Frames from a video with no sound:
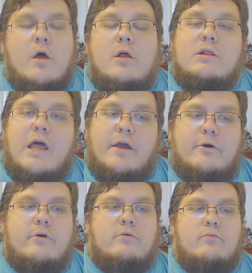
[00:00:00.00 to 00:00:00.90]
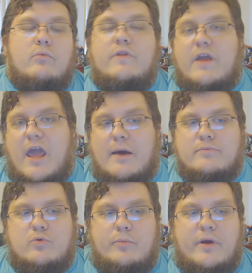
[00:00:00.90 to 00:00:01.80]
Later, when the
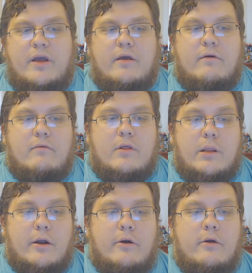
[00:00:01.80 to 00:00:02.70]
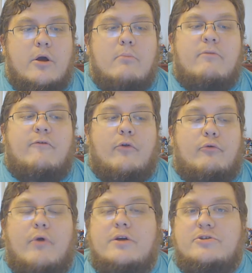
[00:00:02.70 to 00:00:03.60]
camps were being cleared before the
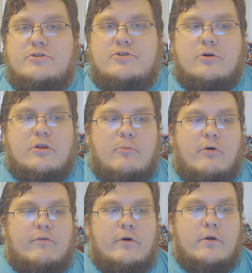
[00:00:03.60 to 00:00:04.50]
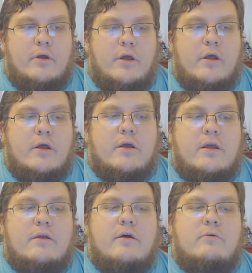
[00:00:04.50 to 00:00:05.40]
Russians took them over,
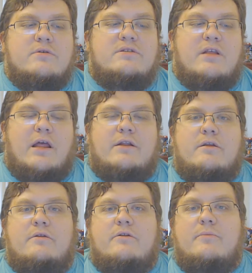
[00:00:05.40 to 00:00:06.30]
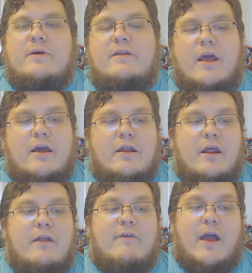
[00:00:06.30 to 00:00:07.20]
Gita was selected to be taken
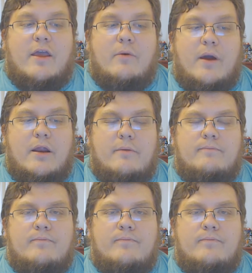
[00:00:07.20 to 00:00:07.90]
and evacuated,